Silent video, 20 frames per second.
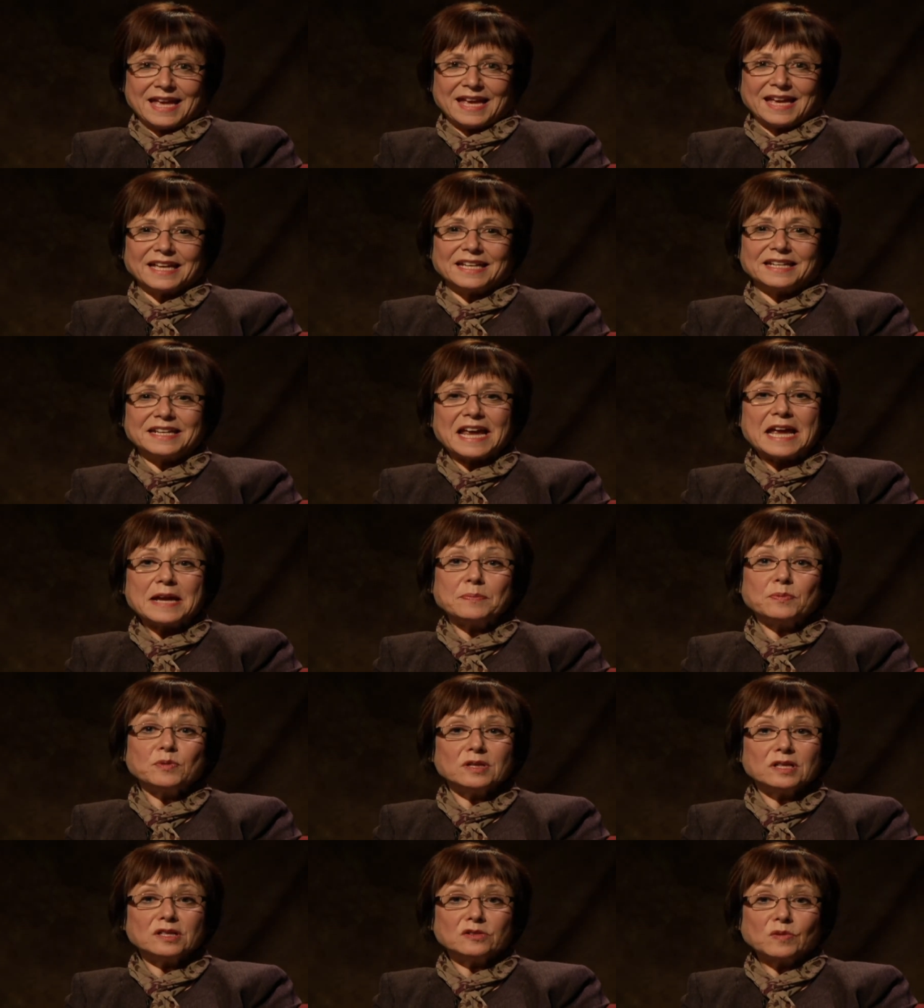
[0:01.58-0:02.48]
In
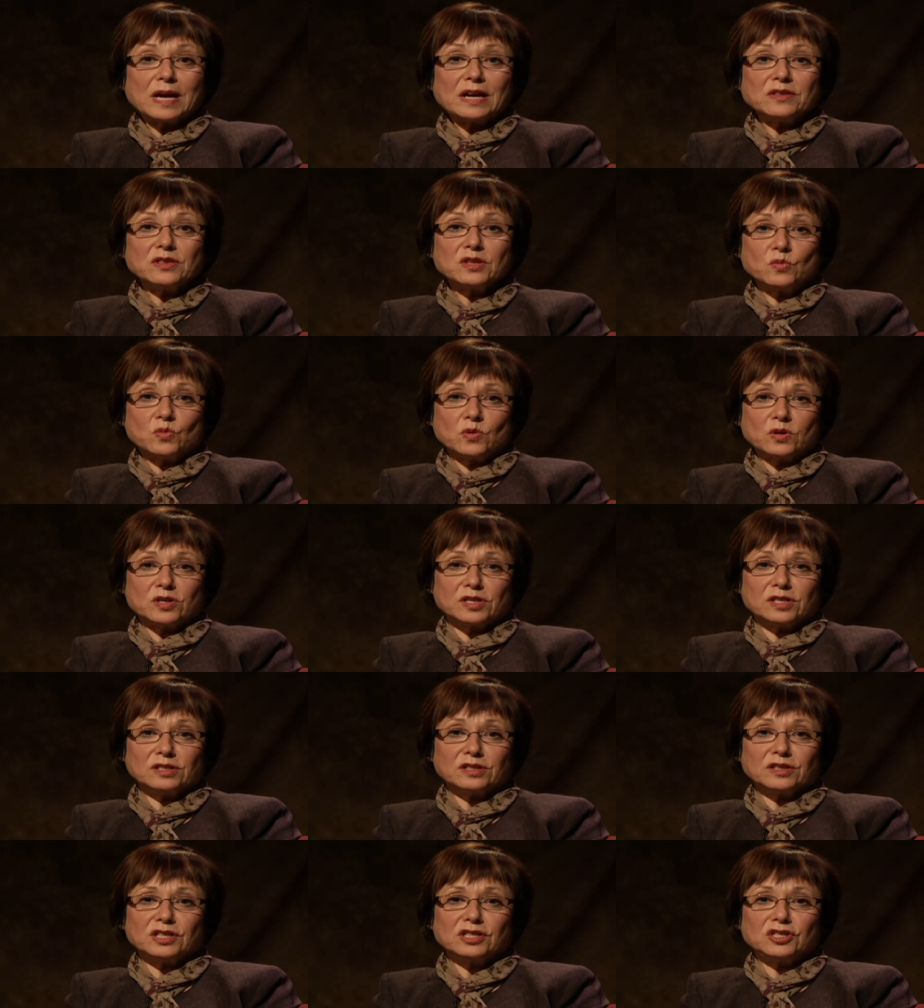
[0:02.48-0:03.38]
April around the
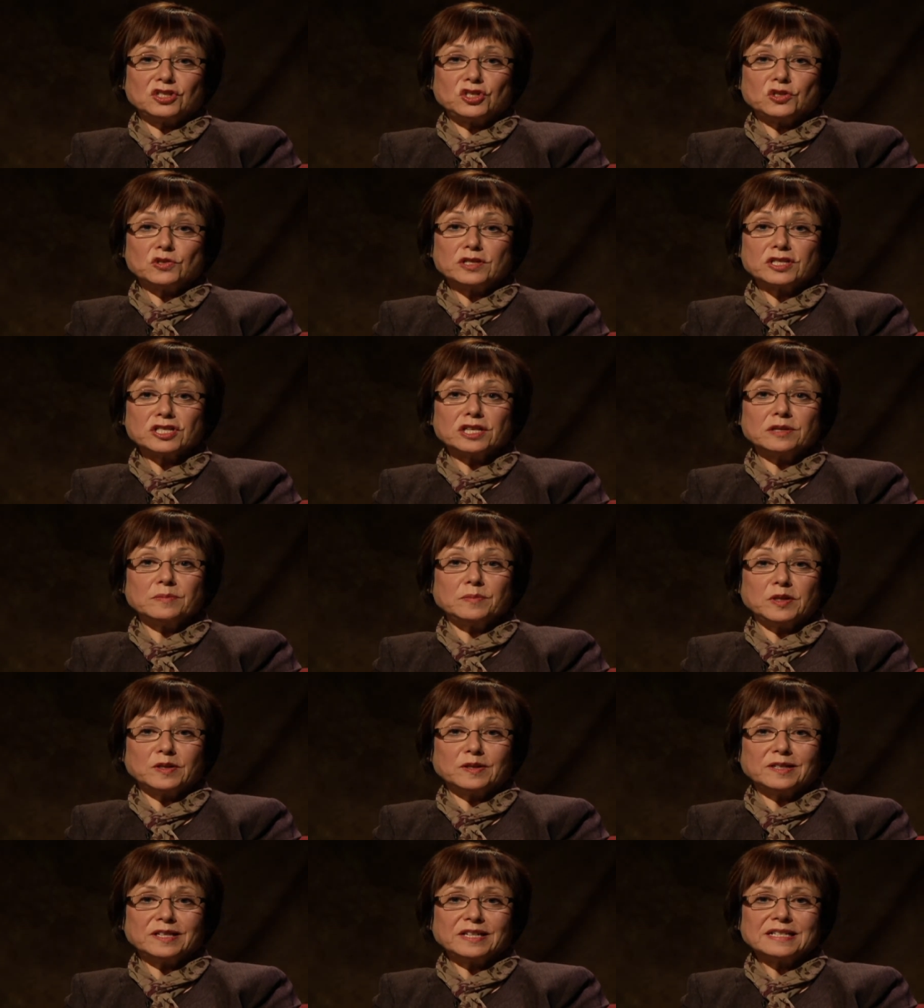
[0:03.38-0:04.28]
world, the Jewish
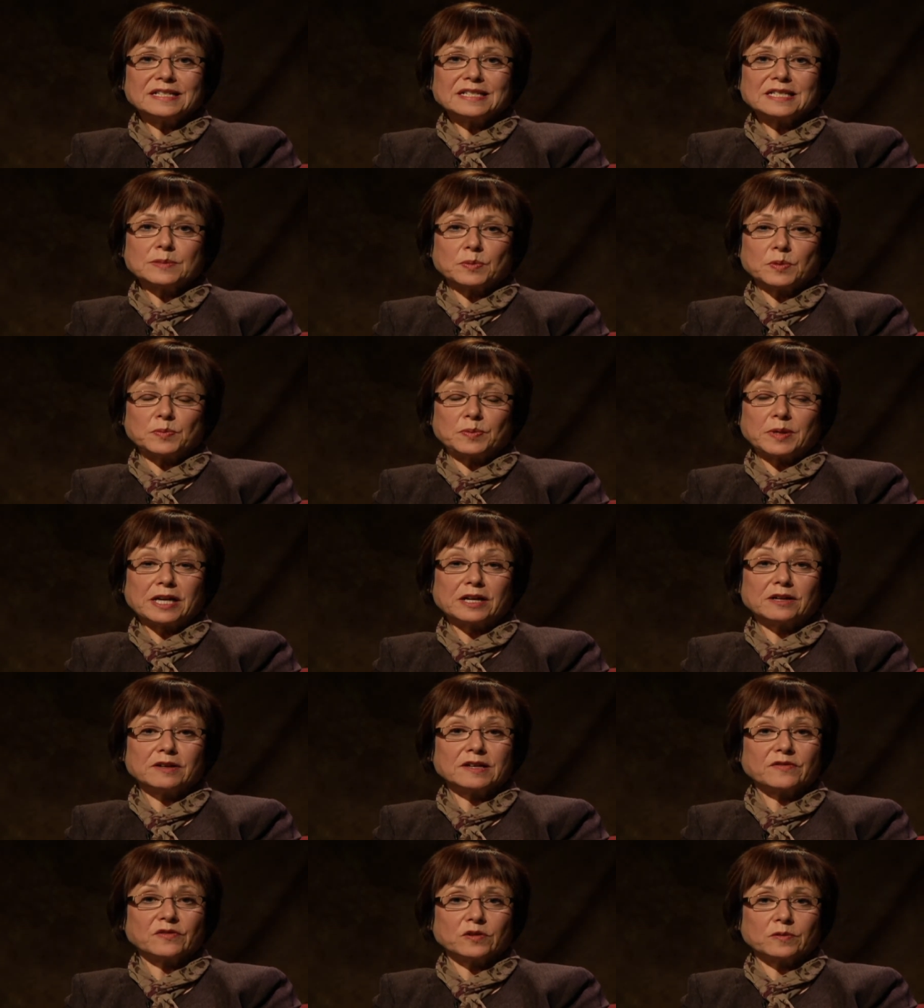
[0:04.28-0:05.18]
community is
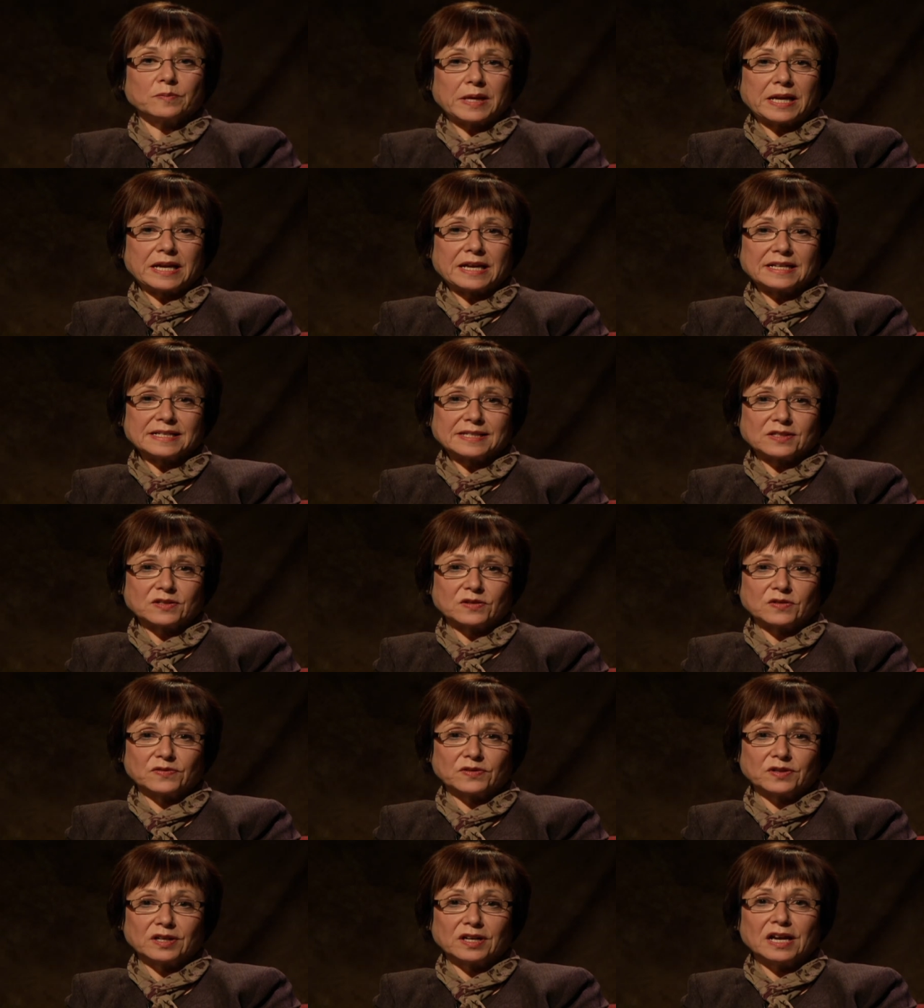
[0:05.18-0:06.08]
preparing for
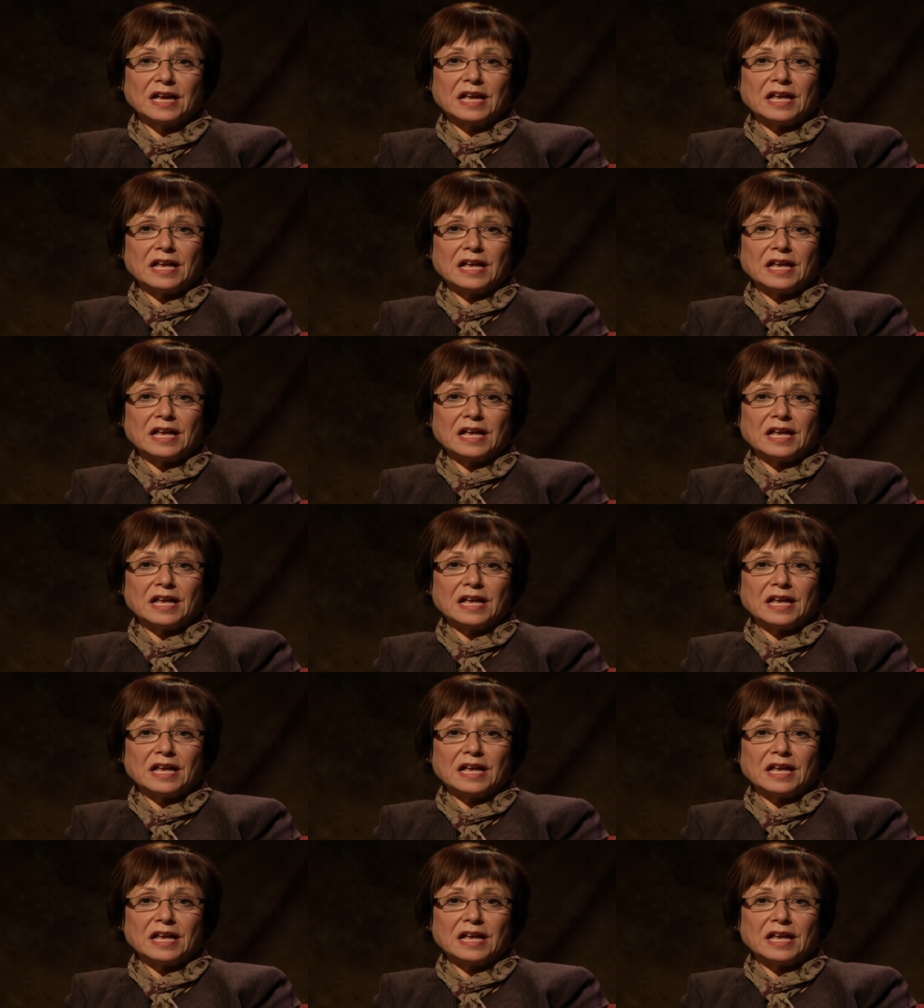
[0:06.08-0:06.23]
Passover,